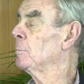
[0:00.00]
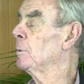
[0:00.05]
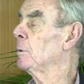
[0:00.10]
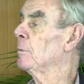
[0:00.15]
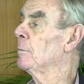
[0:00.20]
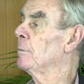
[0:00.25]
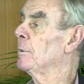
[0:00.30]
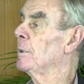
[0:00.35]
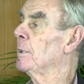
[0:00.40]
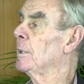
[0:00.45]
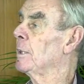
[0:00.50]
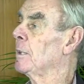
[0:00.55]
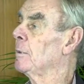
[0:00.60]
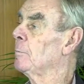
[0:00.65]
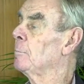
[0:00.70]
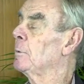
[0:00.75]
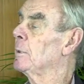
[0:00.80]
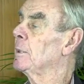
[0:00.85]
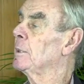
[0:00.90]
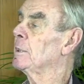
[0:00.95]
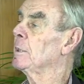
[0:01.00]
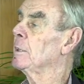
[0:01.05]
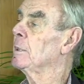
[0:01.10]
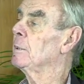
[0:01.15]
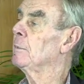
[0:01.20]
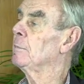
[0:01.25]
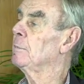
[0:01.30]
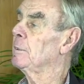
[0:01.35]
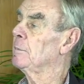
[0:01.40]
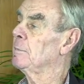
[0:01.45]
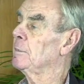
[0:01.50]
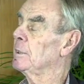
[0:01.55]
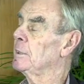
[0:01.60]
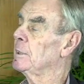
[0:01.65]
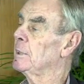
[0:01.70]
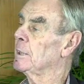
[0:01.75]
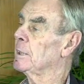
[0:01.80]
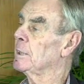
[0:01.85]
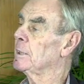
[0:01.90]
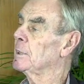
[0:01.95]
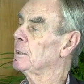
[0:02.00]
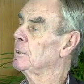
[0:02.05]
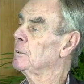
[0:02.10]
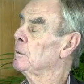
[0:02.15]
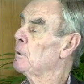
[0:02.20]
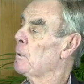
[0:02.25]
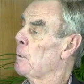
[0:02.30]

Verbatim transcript: built for the Olympics in 56.